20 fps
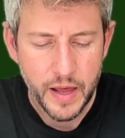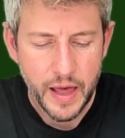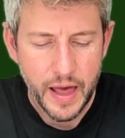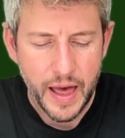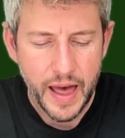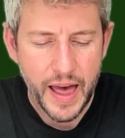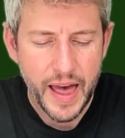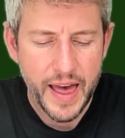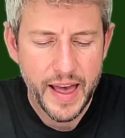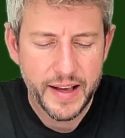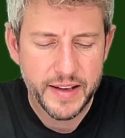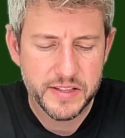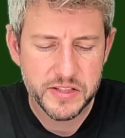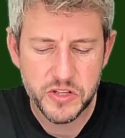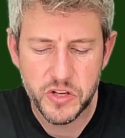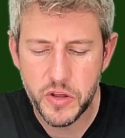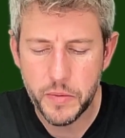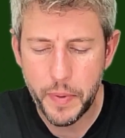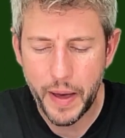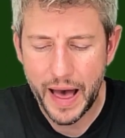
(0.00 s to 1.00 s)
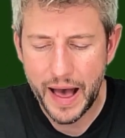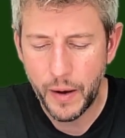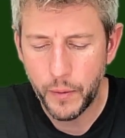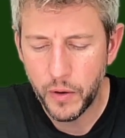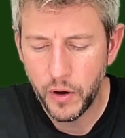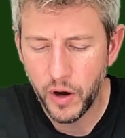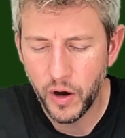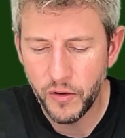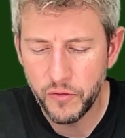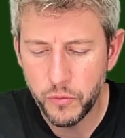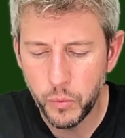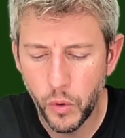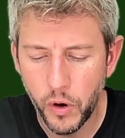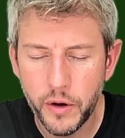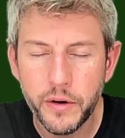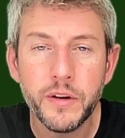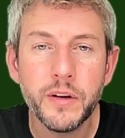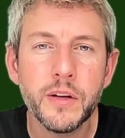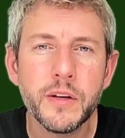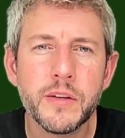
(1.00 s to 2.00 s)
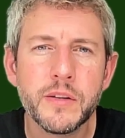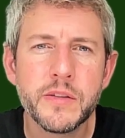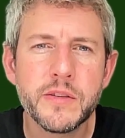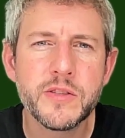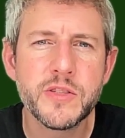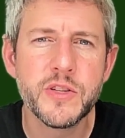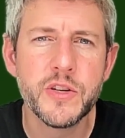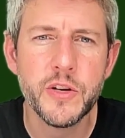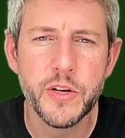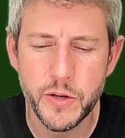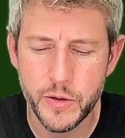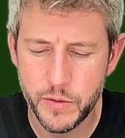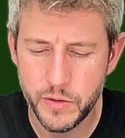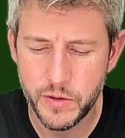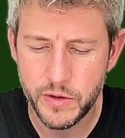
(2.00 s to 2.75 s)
x to the power of 1, 2,